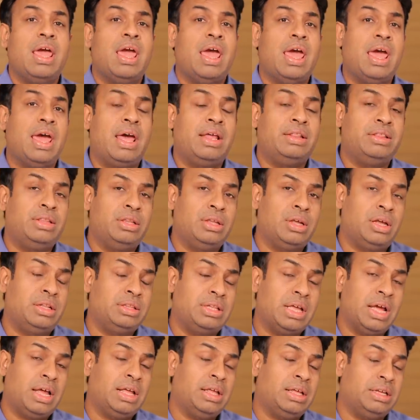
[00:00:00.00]

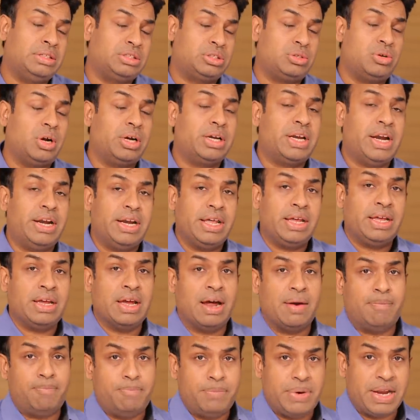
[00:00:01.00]
and it's not getting
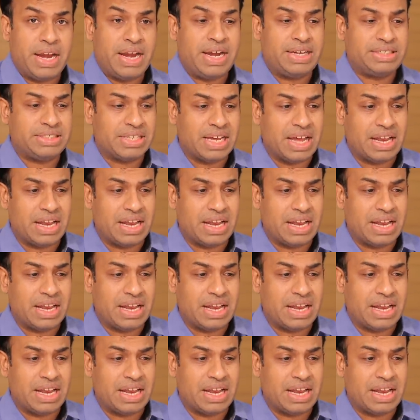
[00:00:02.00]
updates,